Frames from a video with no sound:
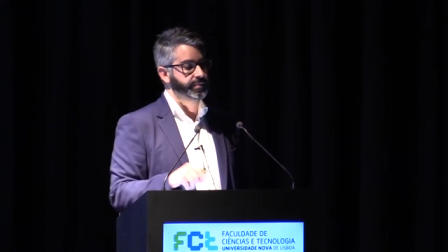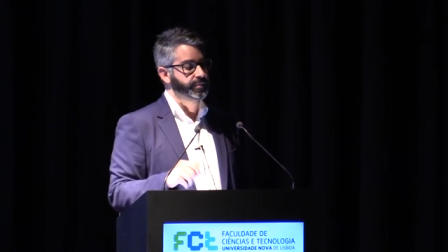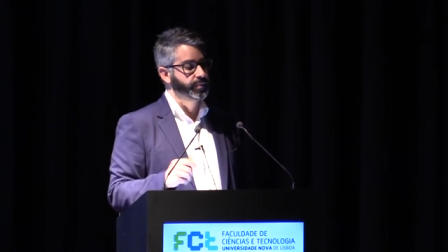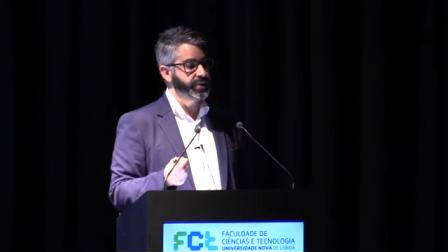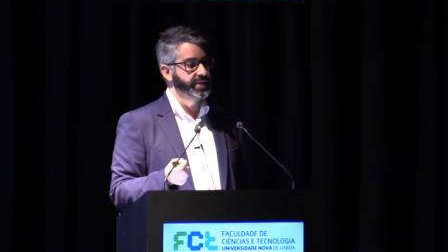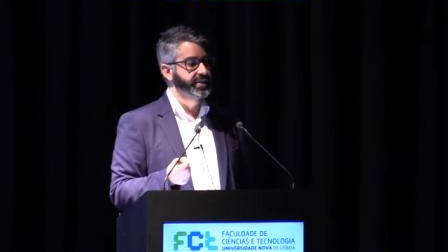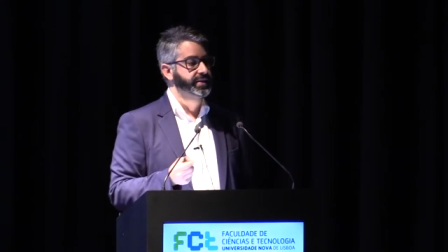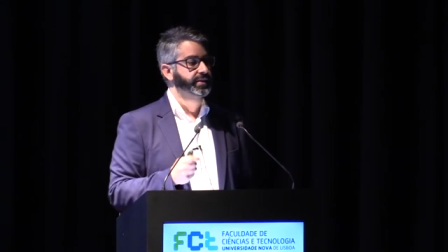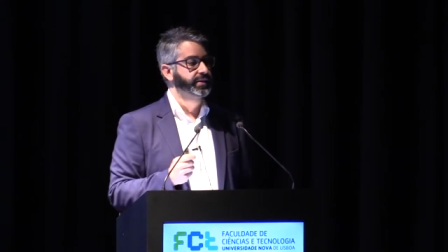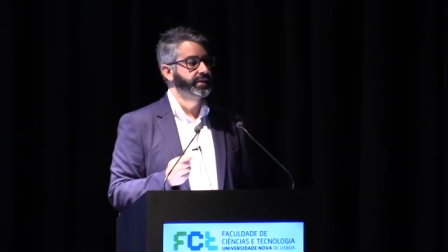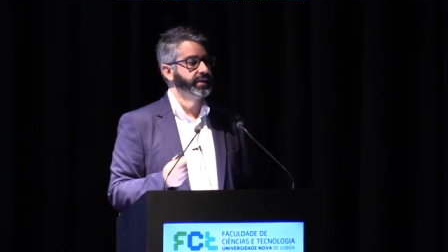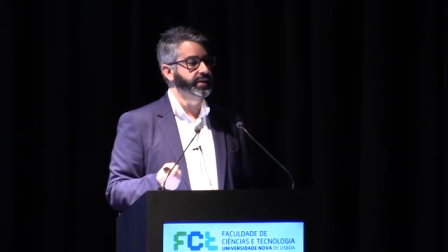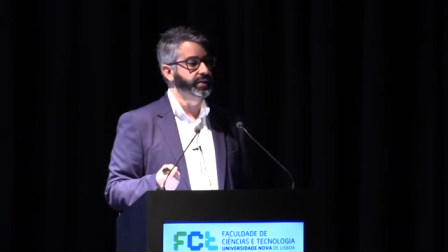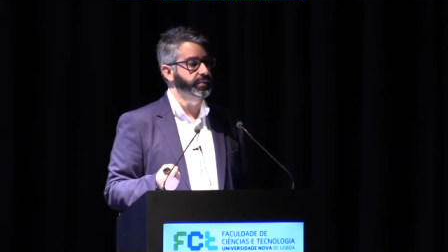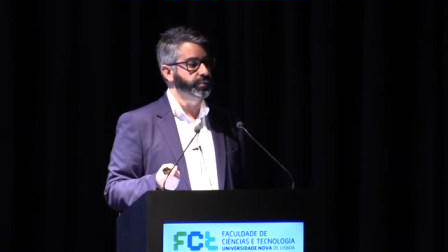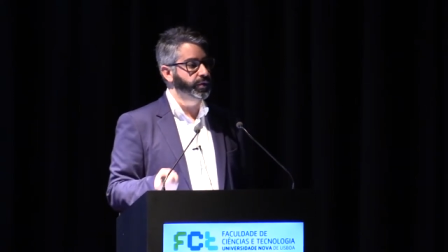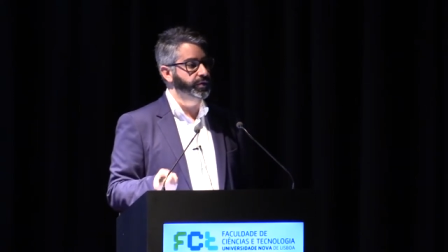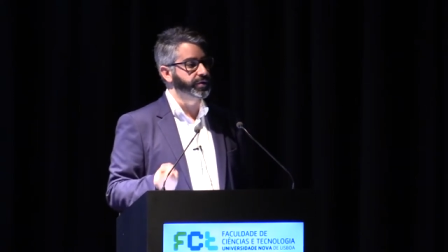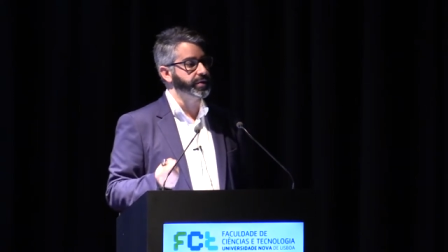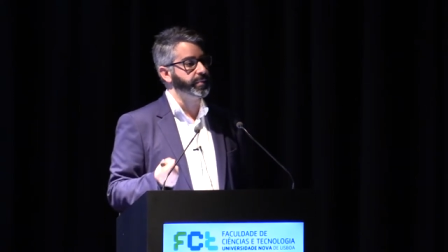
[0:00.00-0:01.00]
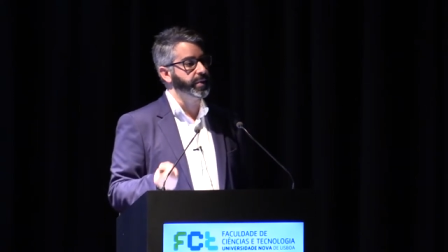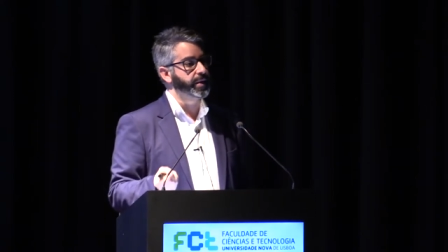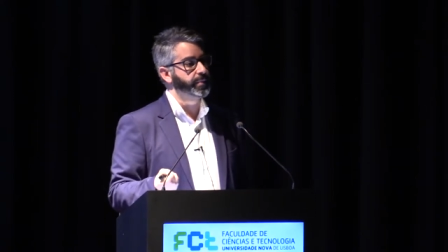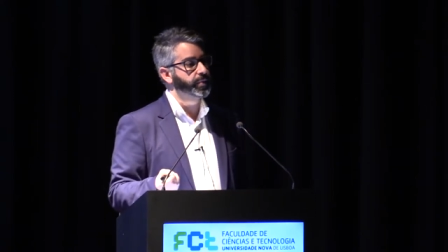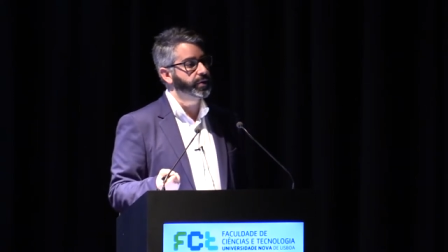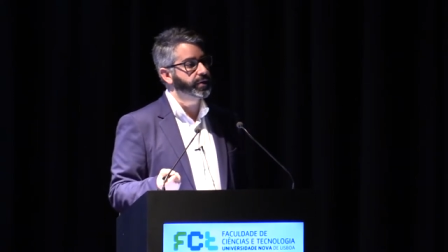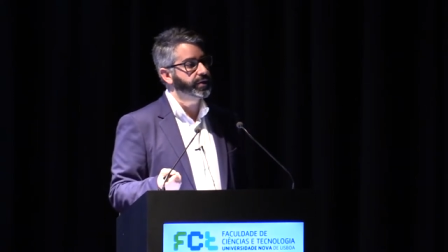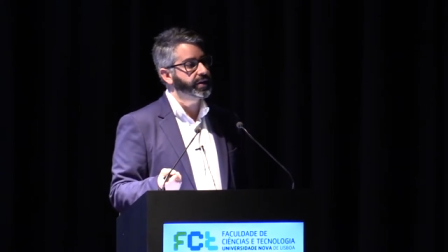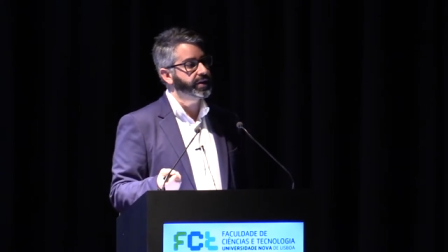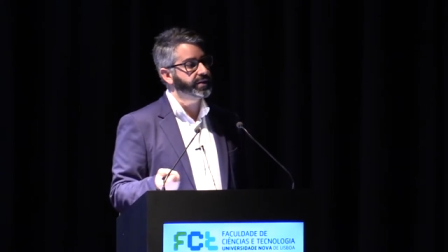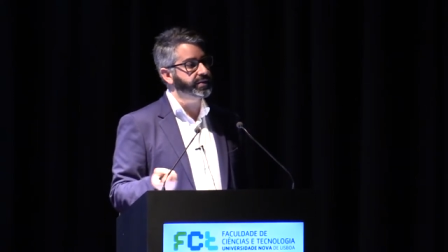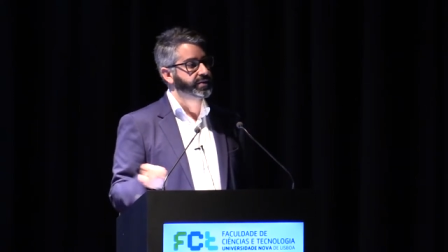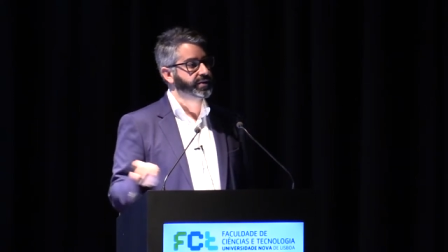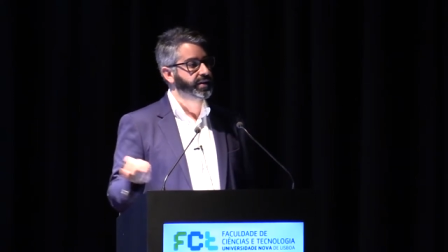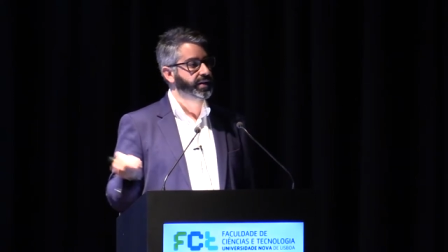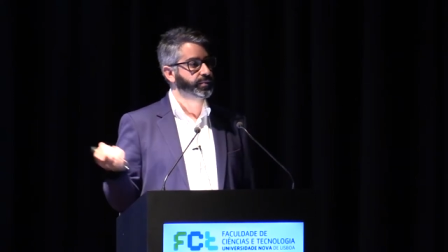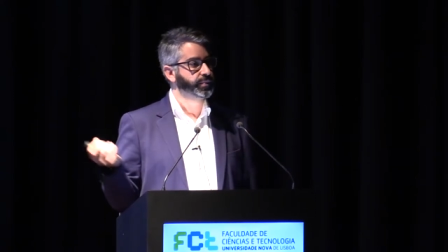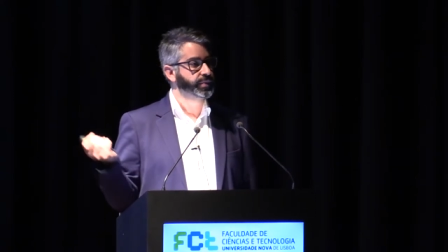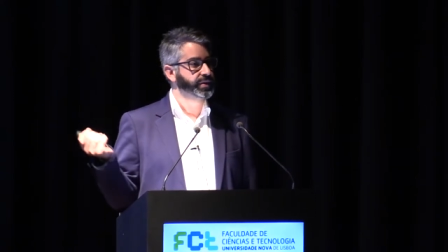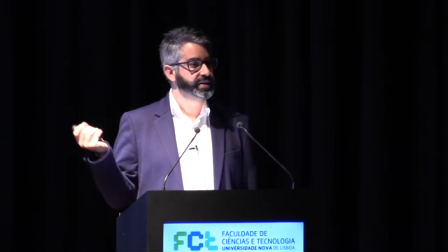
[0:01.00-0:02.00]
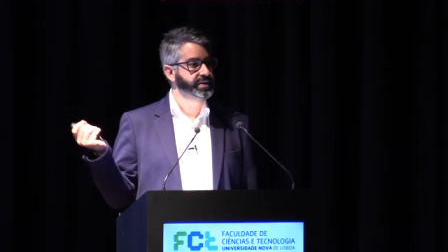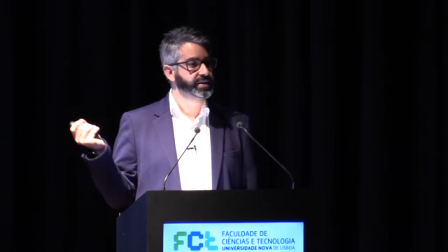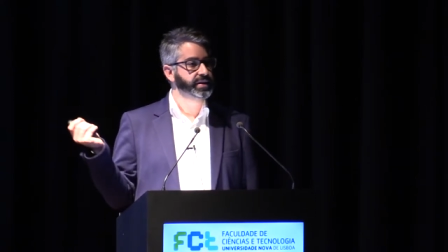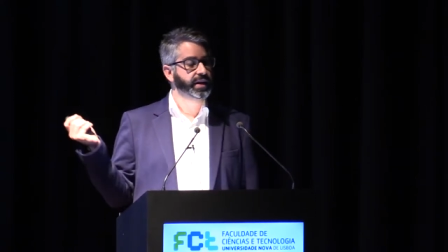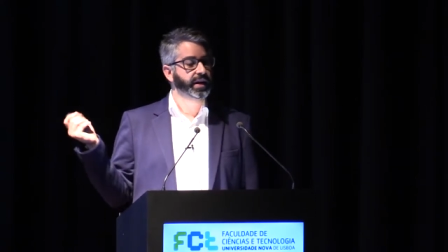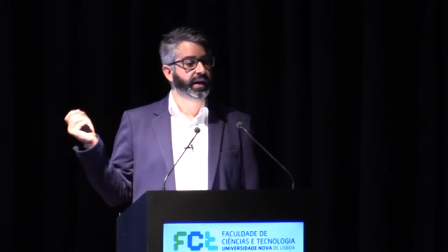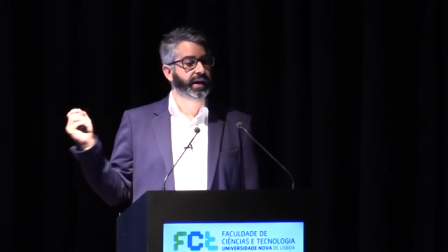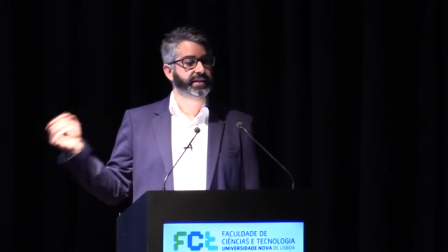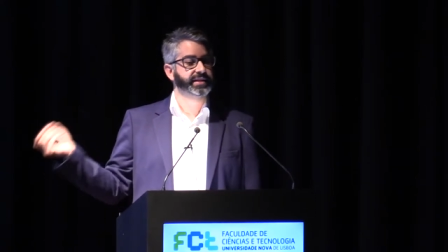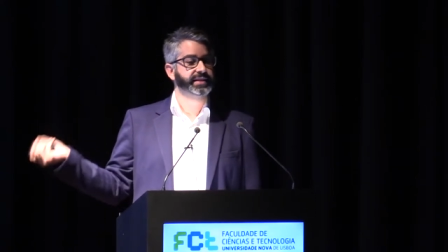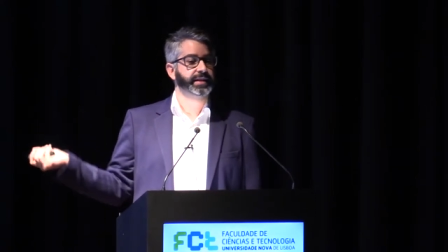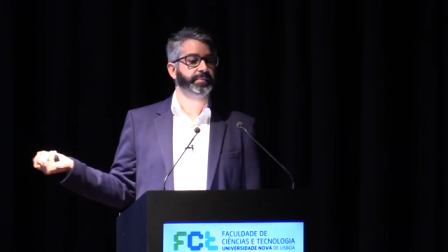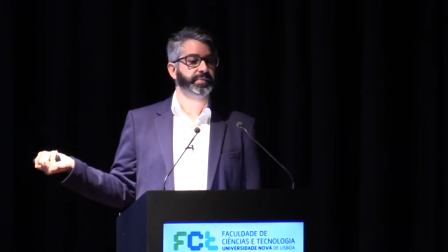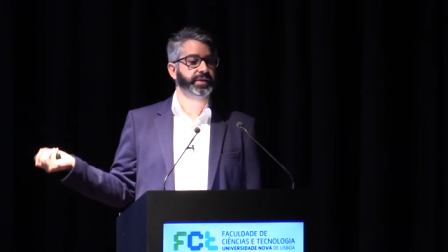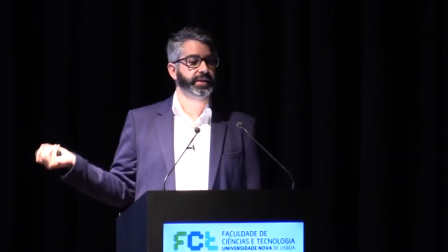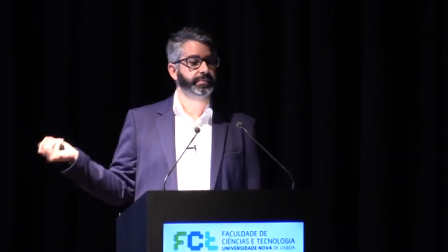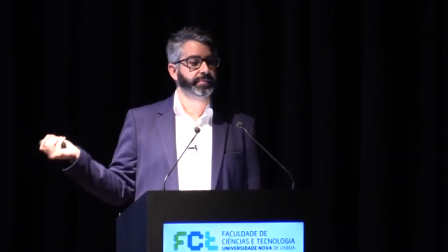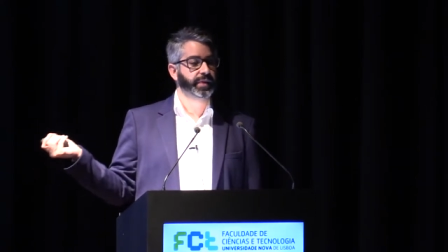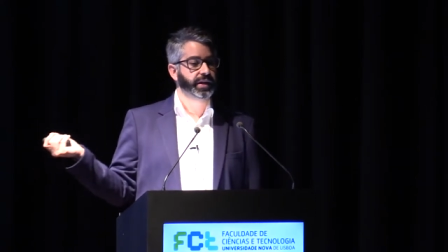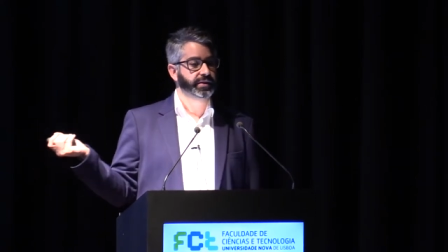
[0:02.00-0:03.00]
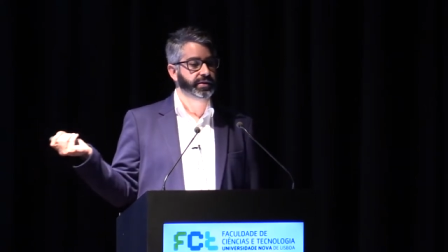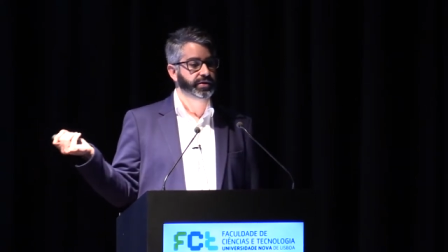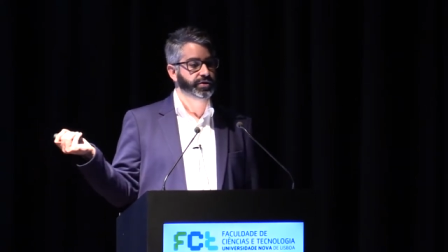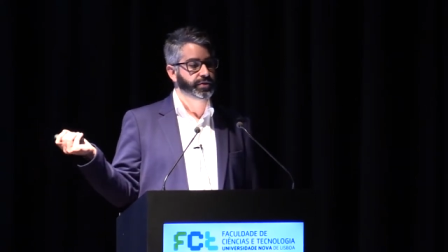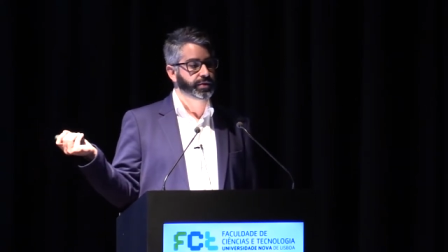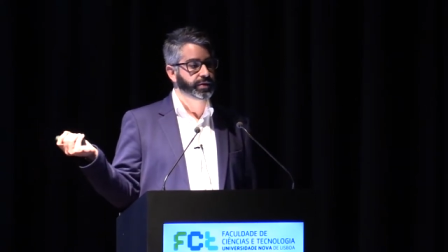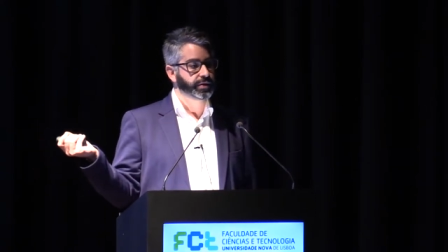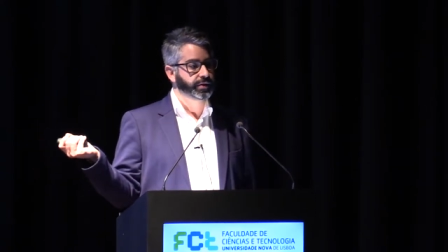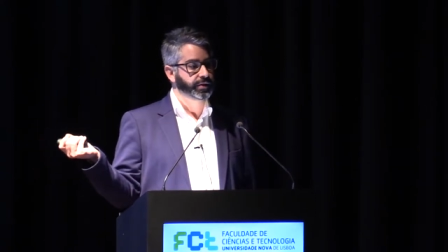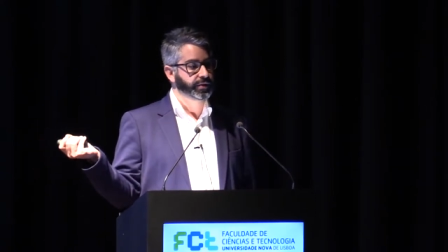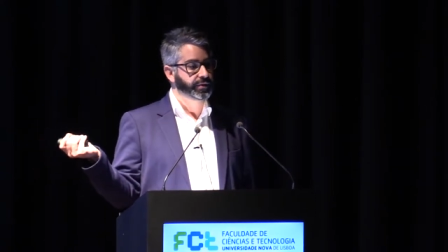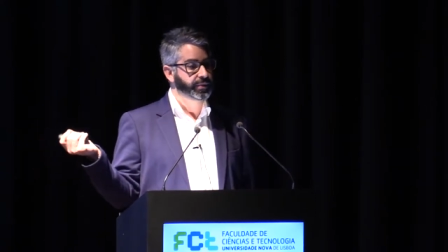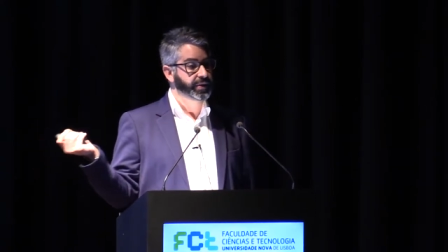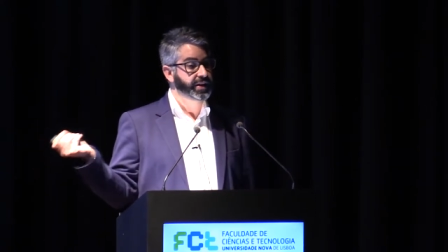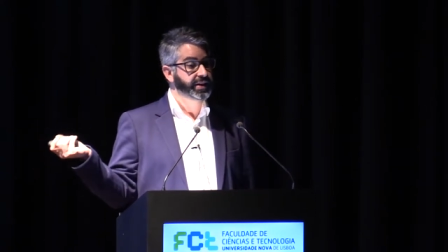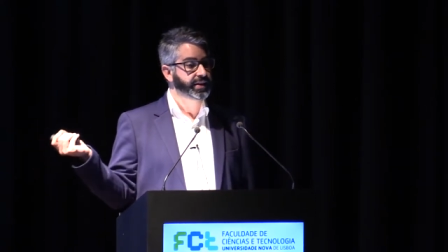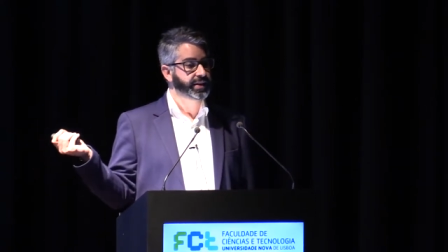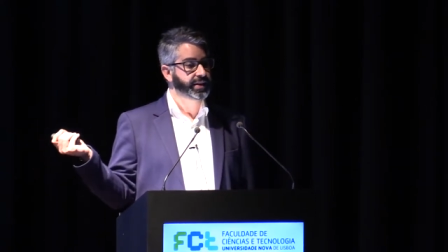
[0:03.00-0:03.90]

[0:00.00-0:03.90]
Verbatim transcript: recently wrote a paper on it that was accepted by the journal 3